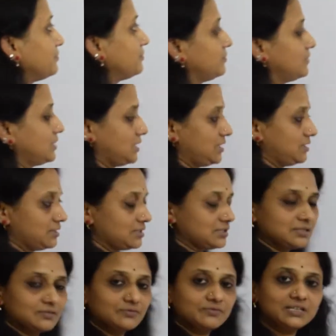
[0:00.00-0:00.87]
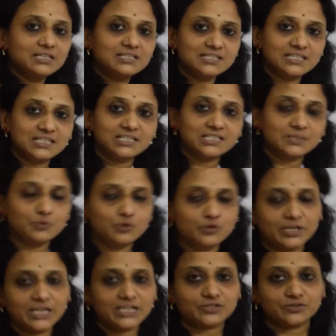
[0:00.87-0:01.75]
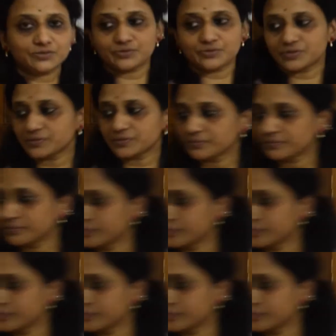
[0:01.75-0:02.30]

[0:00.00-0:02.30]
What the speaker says: And we'll see some more reactions.